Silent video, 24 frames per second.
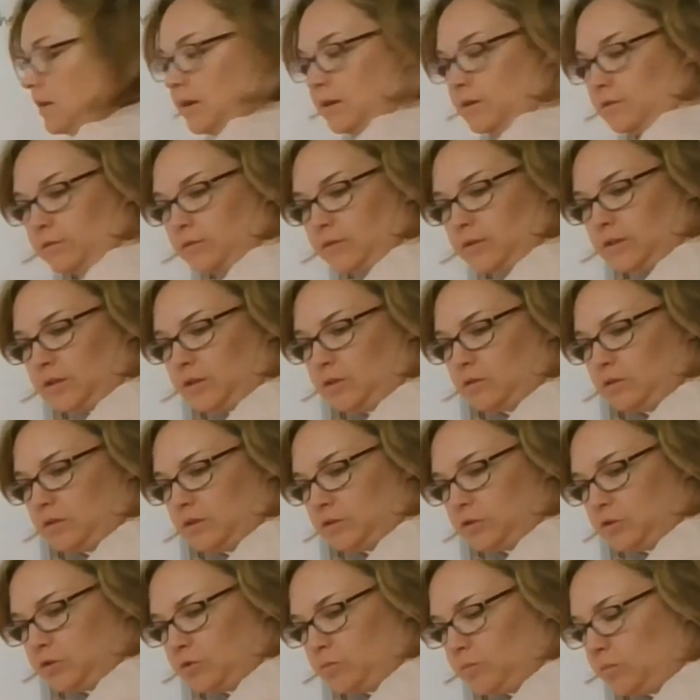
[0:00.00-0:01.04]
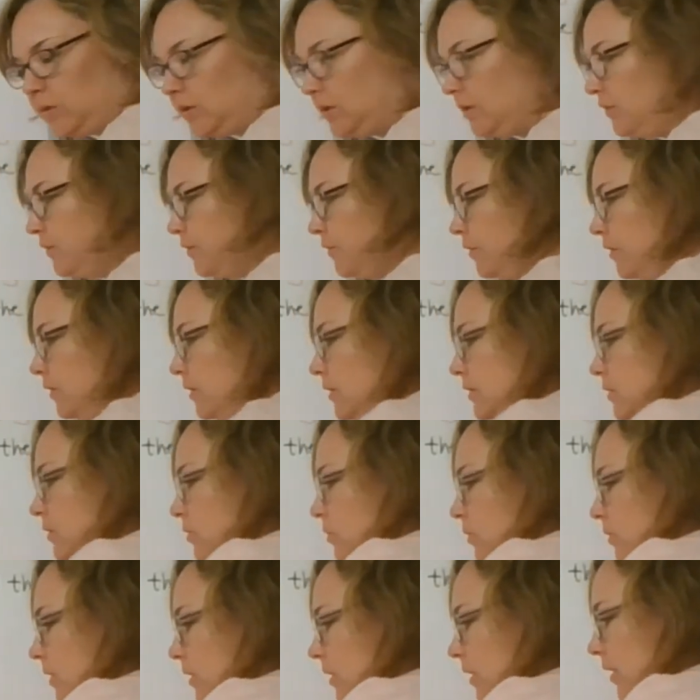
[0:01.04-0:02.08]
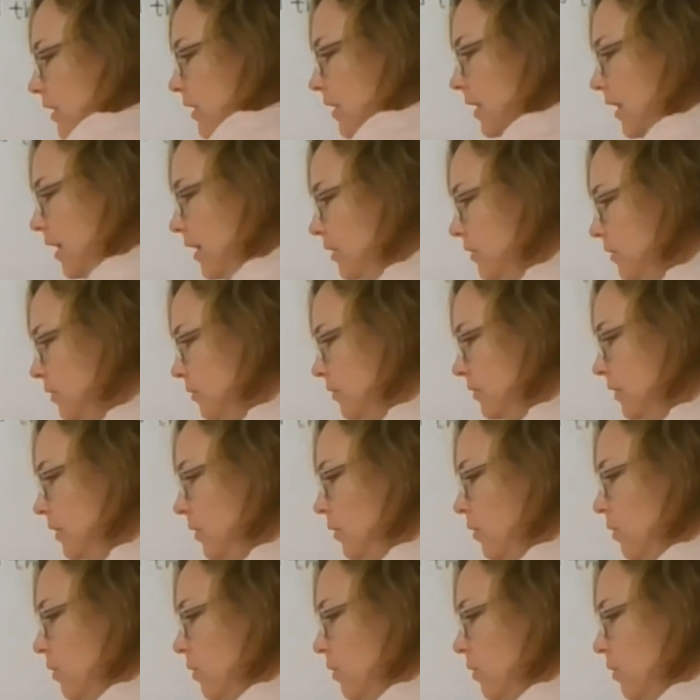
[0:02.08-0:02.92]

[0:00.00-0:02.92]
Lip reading: I don't think you need too many for this, so we're going to cut through the